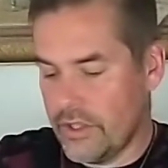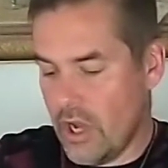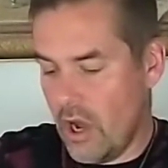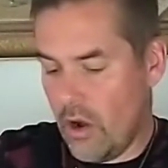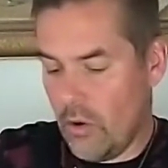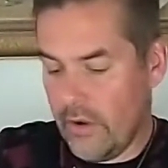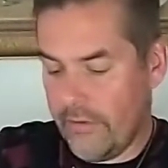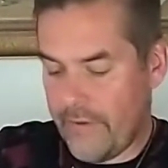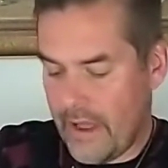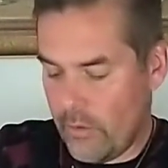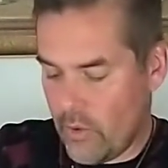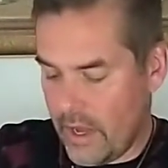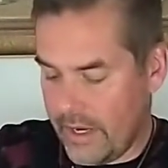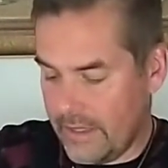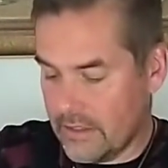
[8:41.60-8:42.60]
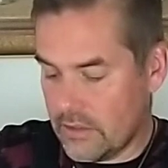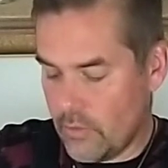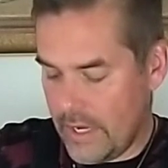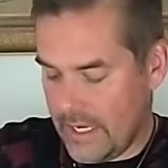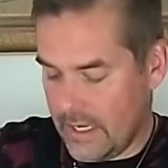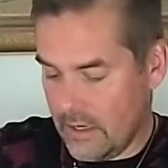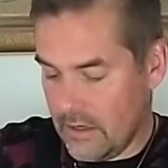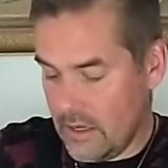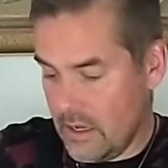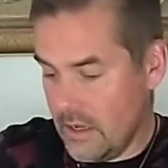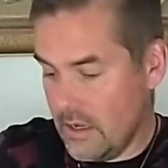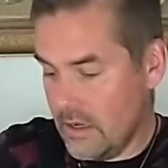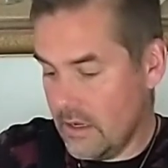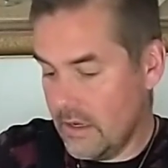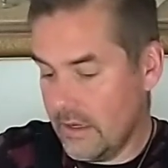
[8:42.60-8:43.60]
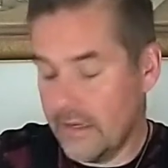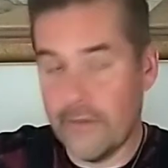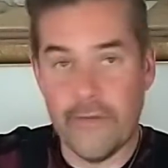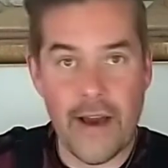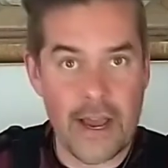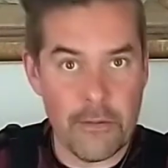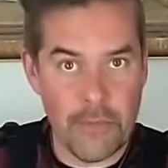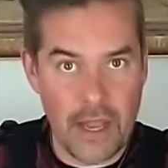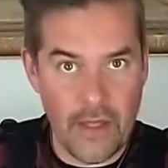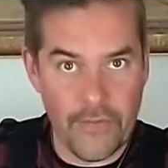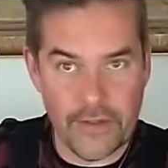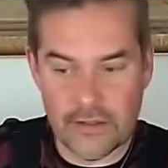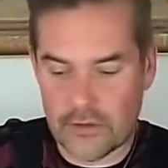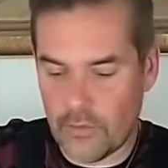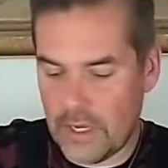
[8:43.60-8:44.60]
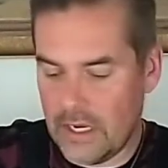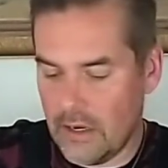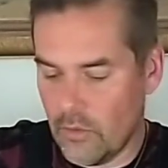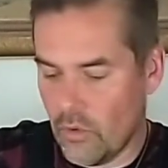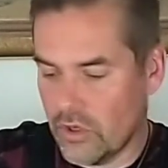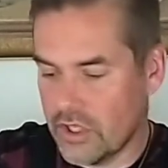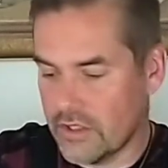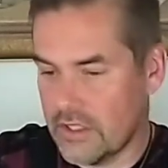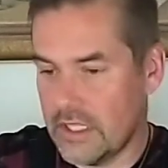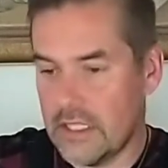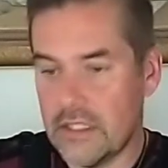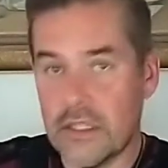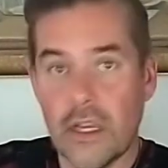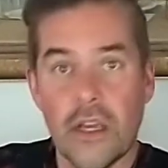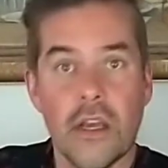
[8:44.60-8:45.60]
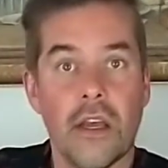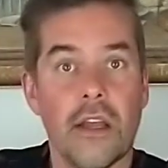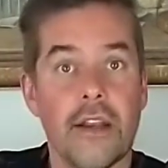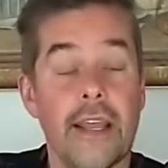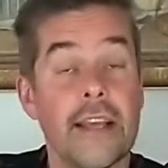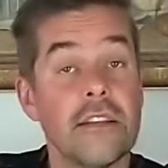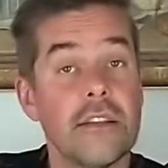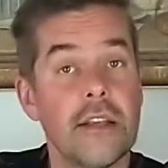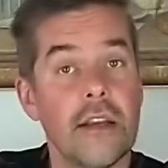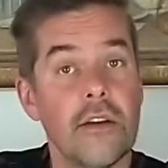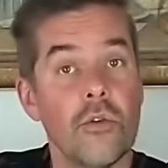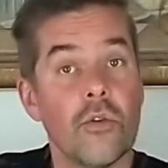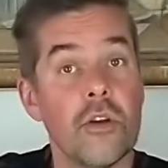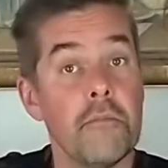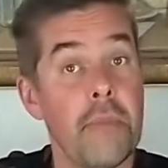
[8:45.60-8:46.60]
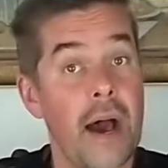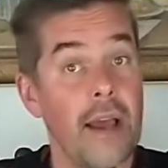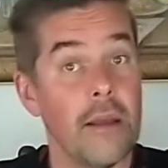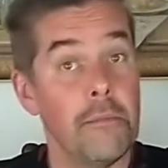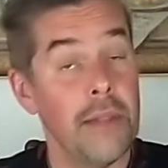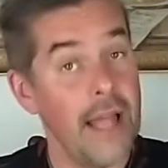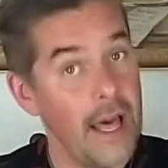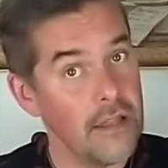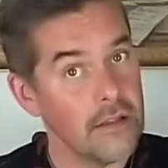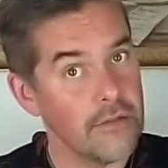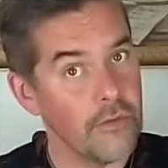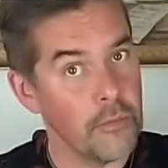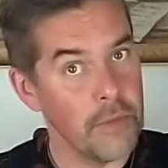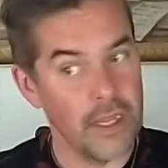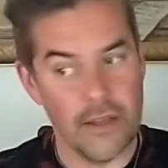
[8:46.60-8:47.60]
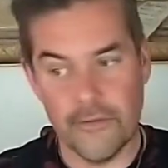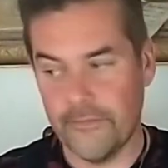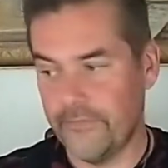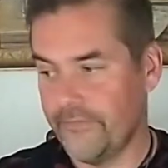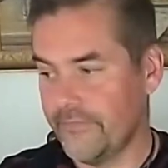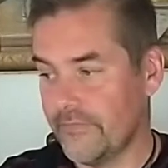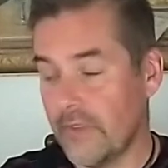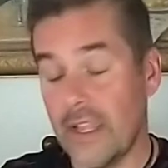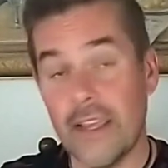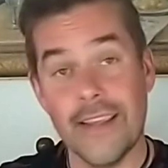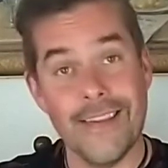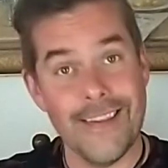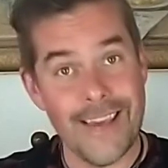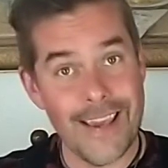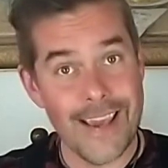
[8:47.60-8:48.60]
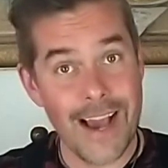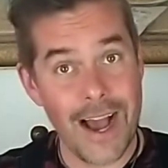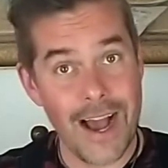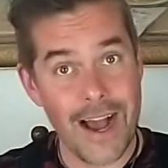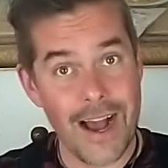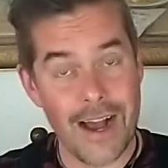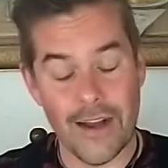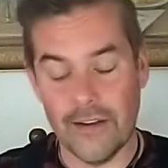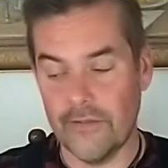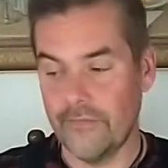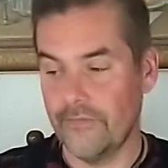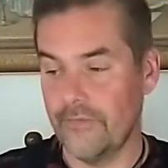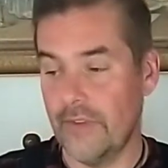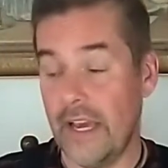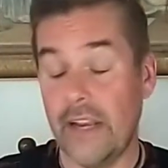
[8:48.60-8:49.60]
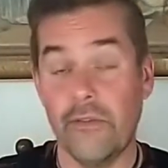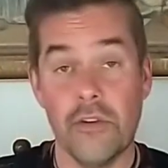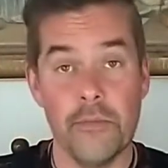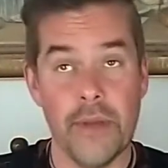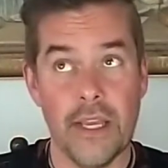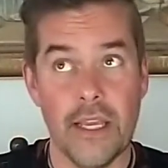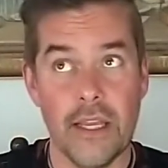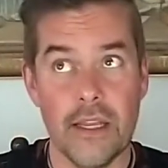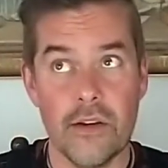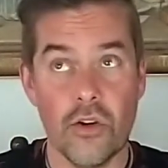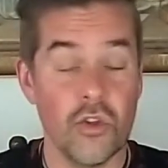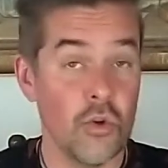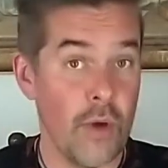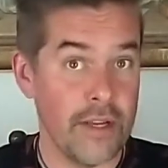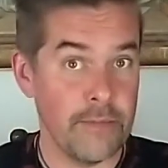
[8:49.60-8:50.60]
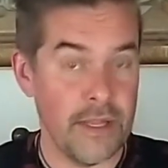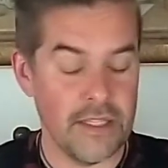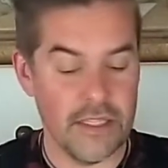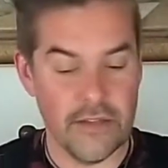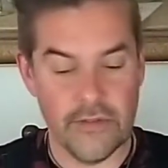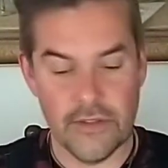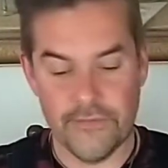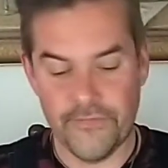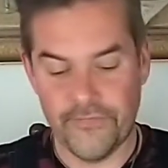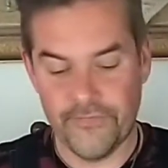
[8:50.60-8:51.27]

So if anyone in Sweden, in Värmland in Sweden watching this, next year you can buy plants from me. Yeehaw! And it will be not too expensive.